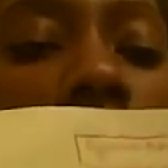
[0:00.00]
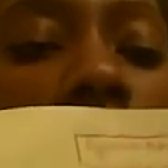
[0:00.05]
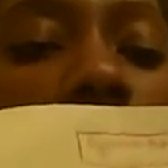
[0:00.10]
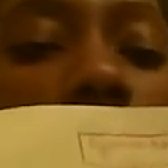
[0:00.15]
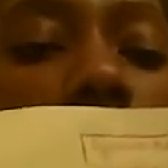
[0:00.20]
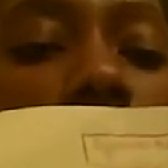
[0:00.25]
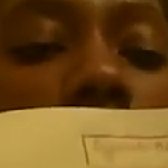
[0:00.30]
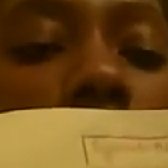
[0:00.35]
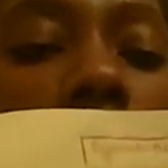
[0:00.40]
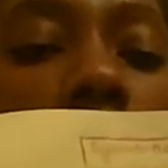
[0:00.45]

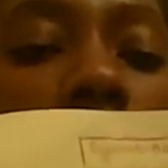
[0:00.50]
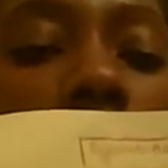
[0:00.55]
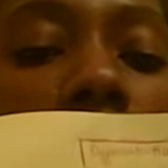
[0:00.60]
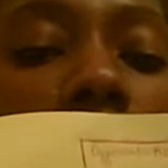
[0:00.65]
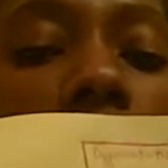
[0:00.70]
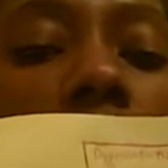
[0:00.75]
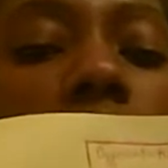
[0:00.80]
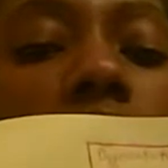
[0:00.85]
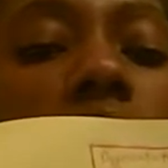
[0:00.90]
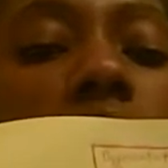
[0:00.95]
under
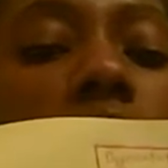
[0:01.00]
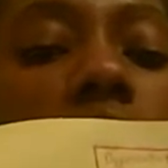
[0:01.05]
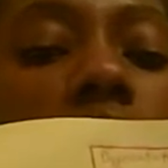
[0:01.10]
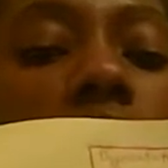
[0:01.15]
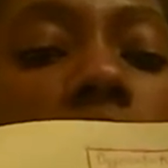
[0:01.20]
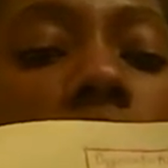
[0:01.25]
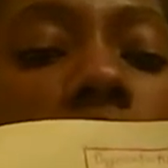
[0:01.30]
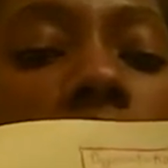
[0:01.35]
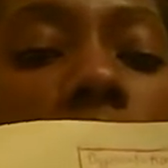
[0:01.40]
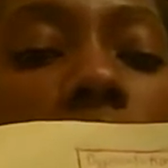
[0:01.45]
readiness.
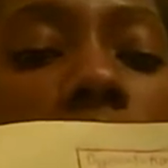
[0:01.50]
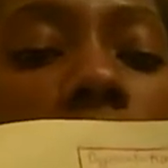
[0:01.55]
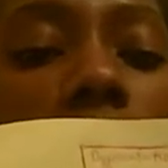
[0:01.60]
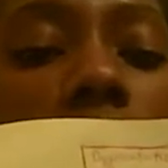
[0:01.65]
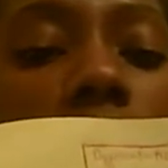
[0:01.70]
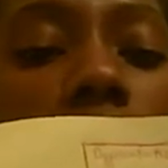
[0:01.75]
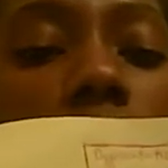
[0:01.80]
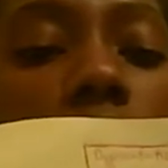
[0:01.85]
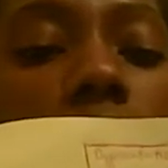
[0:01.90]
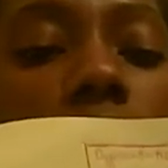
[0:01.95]
Here are
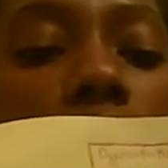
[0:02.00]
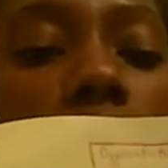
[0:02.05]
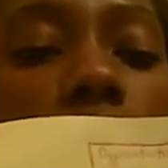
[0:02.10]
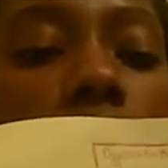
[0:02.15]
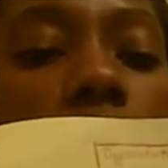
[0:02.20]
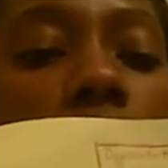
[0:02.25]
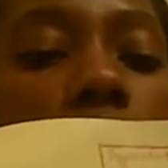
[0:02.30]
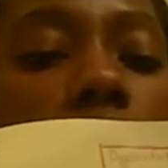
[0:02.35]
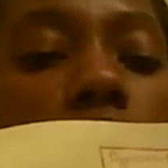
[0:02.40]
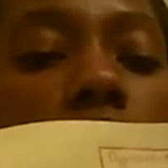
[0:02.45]
they.
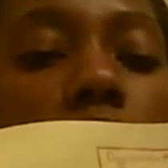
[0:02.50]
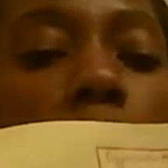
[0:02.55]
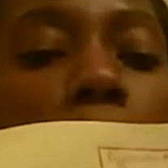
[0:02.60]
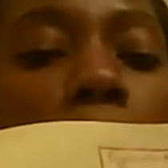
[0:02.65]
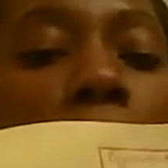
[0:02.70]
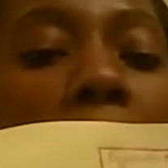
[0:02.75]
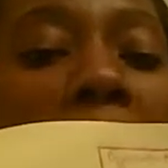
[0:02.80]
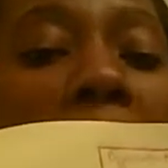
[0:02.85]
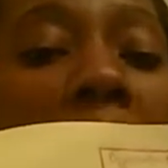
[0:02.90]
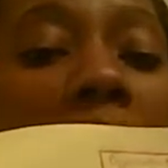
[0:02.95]

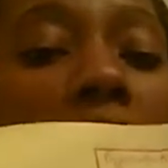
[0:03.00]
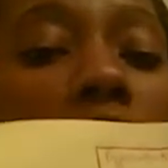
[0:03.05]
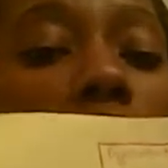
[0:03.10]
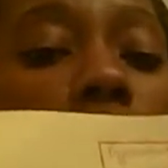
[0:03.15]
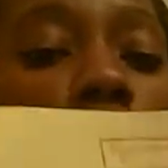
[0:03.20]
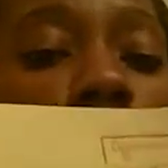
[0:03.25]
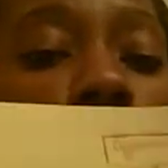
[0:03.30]
So by